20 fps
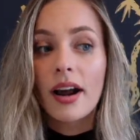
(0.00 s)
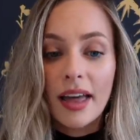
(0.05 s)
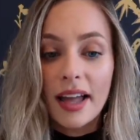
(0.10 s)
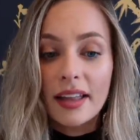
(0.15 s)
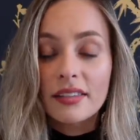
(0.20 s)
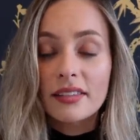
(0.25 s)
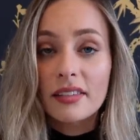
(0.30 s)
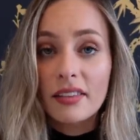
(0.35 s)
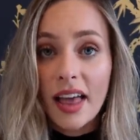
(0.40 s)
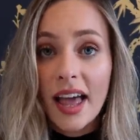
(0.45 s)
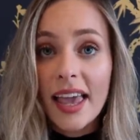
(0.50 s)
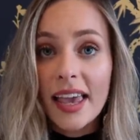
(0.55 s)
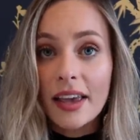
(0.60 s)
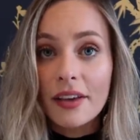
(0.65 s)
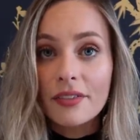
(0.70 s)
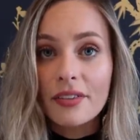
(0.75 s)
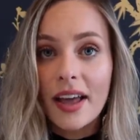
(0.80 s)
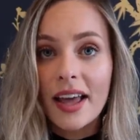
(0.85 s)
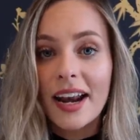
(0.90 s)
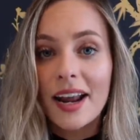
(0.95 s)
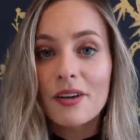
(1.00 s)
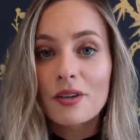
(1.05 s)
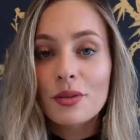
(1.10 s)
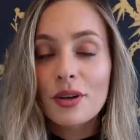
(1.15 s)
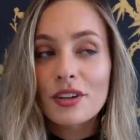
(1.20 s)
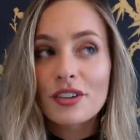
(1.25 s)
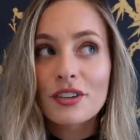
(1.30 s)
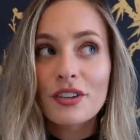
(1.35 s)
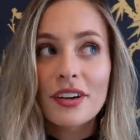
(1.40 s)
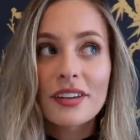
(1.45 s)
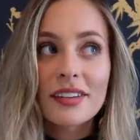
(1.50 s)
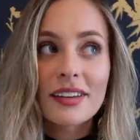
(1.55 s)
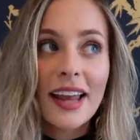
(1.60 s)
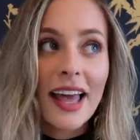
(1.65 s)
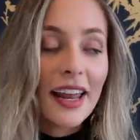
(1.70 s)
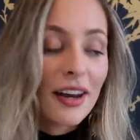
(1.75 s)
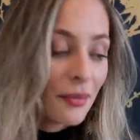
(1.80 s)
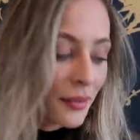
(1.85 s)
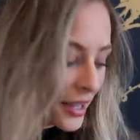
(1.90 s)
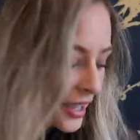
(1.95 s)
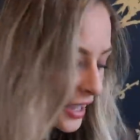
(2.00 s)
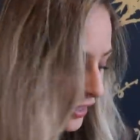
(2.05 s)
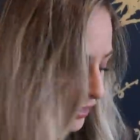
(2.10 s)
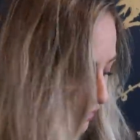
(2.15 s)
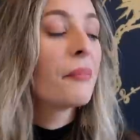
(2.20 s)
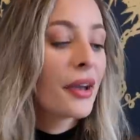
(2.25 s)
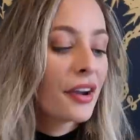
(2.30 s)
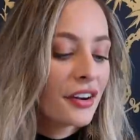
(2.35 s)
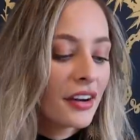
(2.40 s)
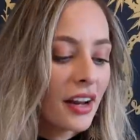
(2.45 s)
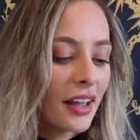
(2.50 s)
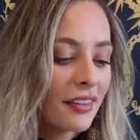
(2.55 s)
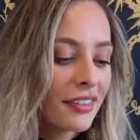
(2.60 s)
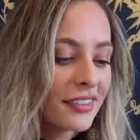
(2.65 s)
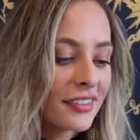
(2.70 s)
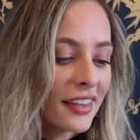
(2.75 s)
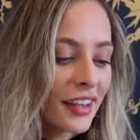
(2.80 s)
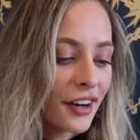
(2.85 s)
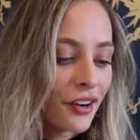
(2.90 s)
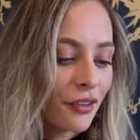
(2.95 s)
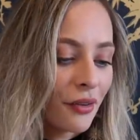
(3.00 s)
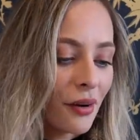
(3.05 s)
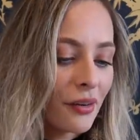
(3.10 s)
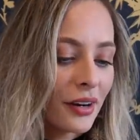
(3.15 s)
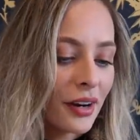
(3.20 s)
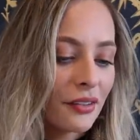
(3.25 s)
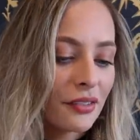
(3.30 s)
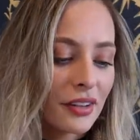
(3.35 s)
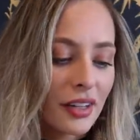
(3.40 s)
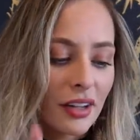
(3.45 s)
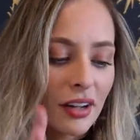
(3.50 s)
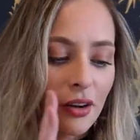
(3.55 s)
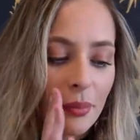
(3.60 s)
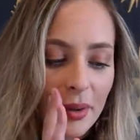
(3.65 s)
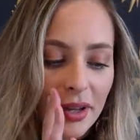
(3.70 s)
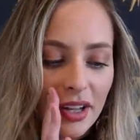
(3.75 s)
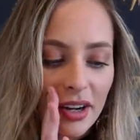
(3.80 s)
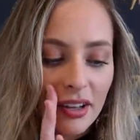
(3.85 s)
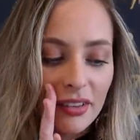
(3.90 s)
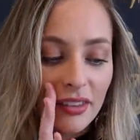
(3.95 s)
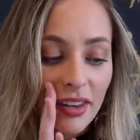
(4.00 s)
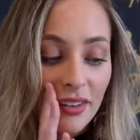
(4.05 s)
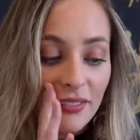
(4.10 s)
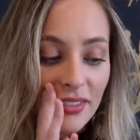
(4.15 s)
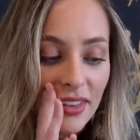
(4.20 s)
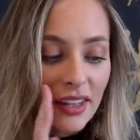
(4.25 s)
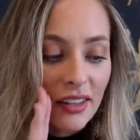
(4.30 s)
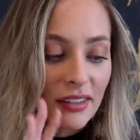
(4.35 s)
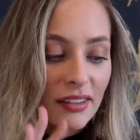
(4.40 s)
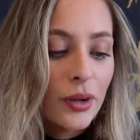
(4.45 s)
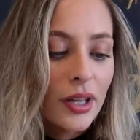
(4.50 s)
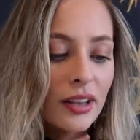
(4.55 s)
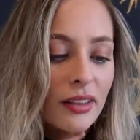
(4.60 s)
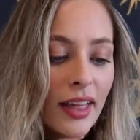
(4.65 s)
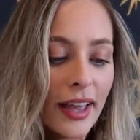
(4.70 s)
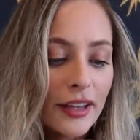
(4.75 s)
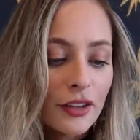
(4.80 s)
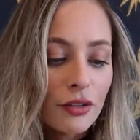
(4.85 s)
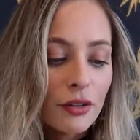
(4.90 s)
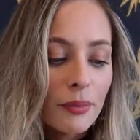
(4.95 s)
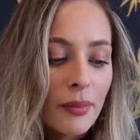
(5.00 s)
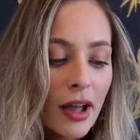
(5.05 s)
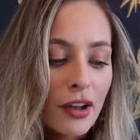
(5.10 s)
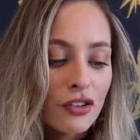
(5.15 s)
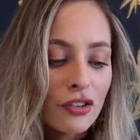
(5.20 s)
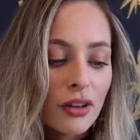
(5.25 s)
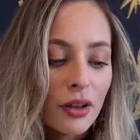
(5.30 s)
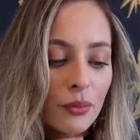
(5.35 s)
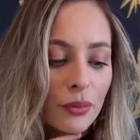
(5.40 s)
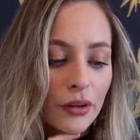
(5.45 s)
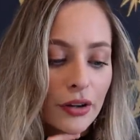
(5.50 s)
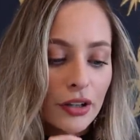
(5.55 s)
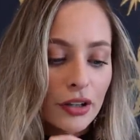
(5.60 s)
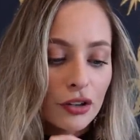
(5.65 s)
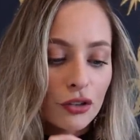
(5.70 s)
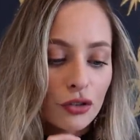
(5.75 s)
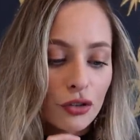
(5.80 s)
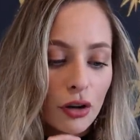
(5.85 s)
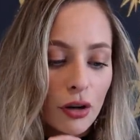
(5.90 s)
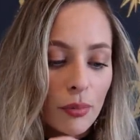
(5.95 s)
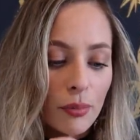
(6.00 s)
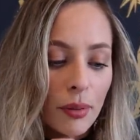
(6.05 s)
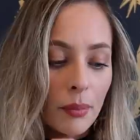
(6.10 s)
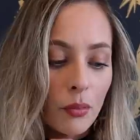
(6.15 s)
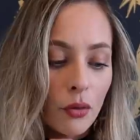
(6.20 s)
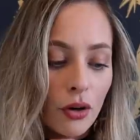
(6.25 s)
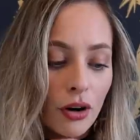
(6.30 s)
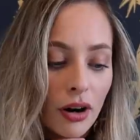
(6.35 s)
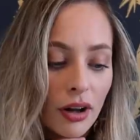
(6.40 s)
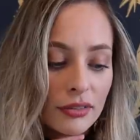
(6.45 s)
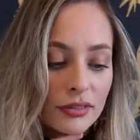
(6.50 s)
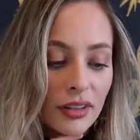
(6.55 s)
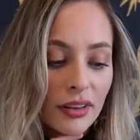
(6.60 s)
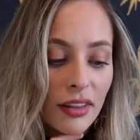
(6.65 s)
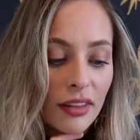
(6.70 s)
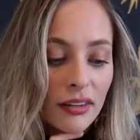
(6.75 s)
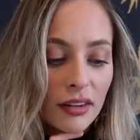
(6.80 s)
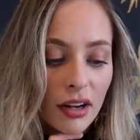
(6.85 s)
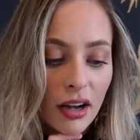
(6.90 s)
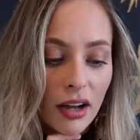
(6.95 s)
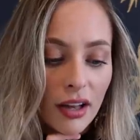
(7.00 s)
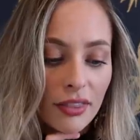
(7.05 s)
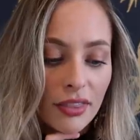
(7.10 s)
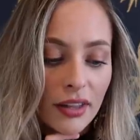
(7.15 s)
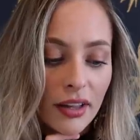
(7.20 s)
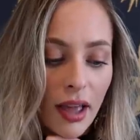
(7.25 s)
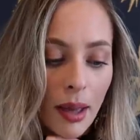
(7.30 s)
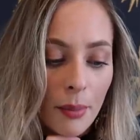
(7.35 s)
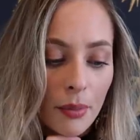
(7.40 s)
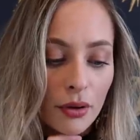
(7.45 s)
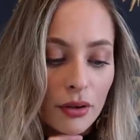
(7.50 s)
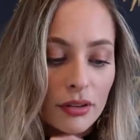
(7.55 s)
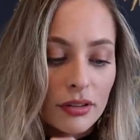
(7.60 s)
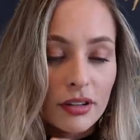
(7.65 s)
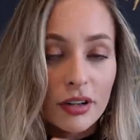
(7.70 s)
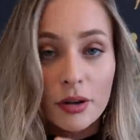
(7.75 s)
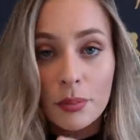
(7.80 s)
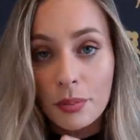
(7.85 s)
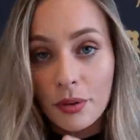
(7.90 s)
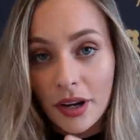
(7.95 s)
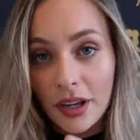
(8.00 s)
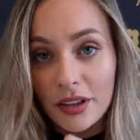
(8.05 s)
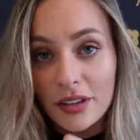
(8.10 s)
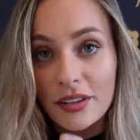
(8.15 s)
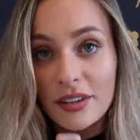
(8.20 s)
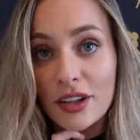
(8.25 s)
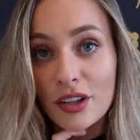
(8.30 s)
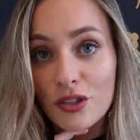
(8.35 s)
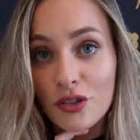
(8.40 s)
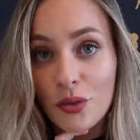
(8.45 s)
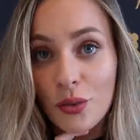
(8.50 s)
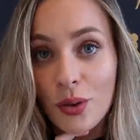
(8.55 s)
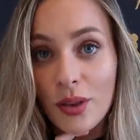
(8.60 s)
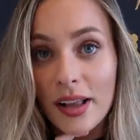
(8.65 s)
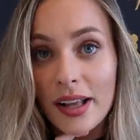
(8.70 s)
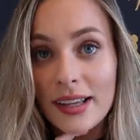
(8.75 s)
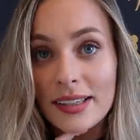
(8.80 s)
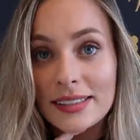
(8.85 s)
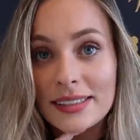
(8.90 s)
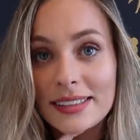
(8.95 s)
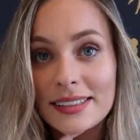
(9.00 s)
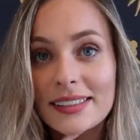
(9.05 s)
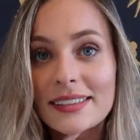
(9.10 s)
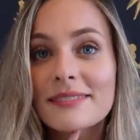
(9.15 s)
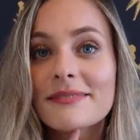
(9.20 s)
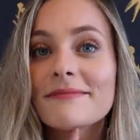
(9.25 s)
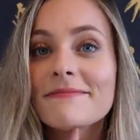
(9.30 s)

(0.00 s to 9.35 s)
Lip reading: That's life. And I was watching Grey's Anatomy and Meredith said a quote and I was like, oh my God, I love this. We like to imagine that we're in control, but more often than not, the chemicals in our brains control us.